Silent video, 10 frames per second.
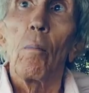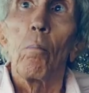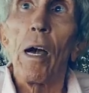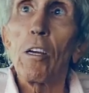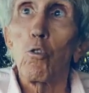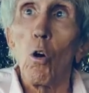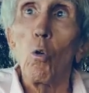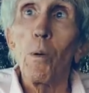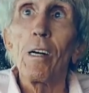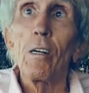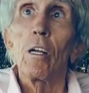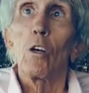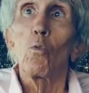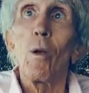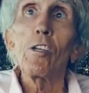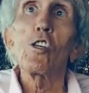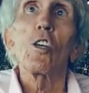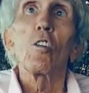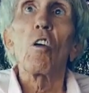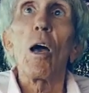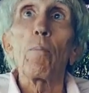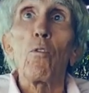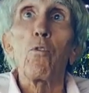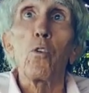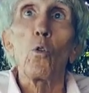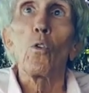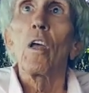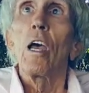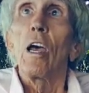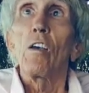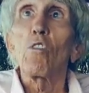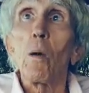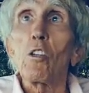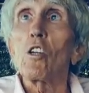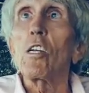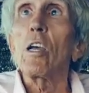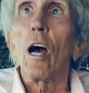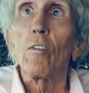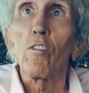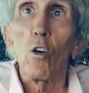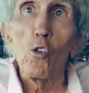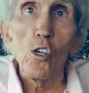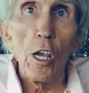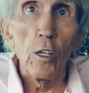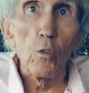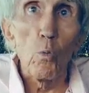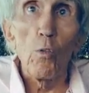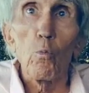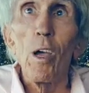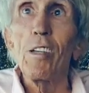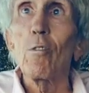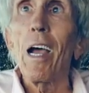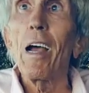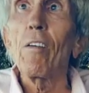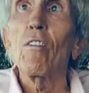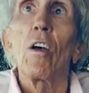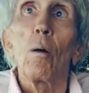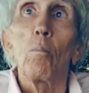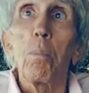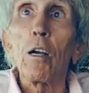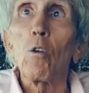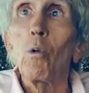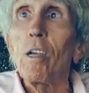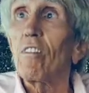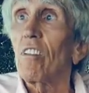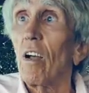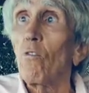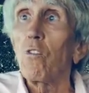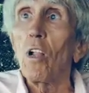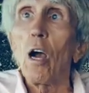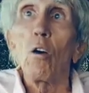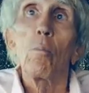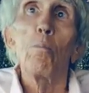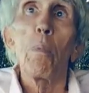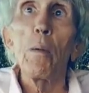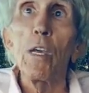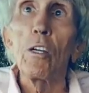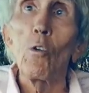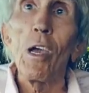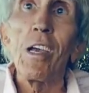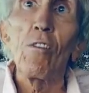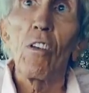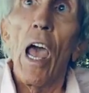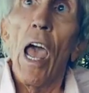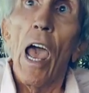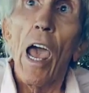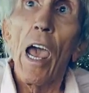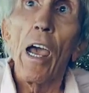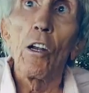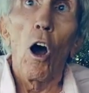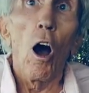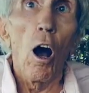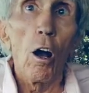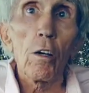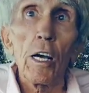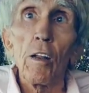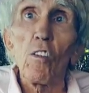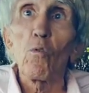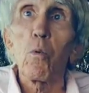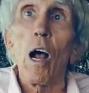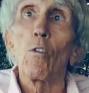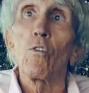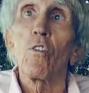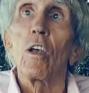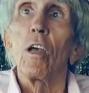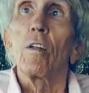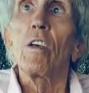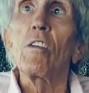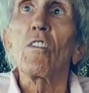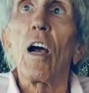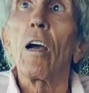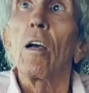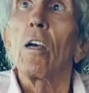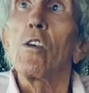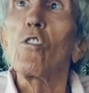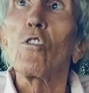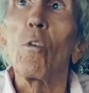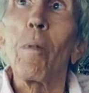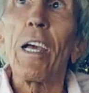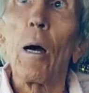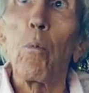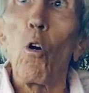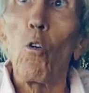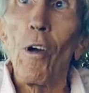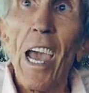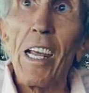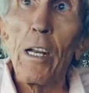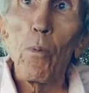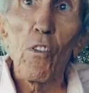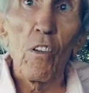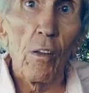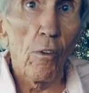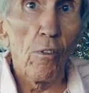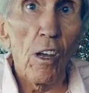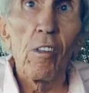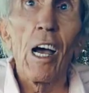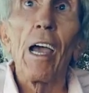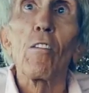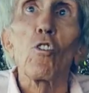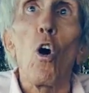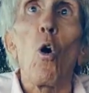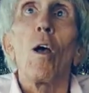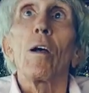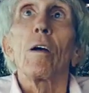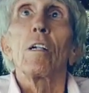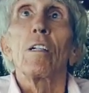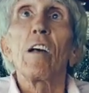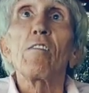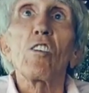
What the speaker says: microbial, rich type of food, especially associated with wheatgrass, buckwheat, sunflower, baby greens, and all kind of sprouts. These used to make up over 80% of their diet. So let's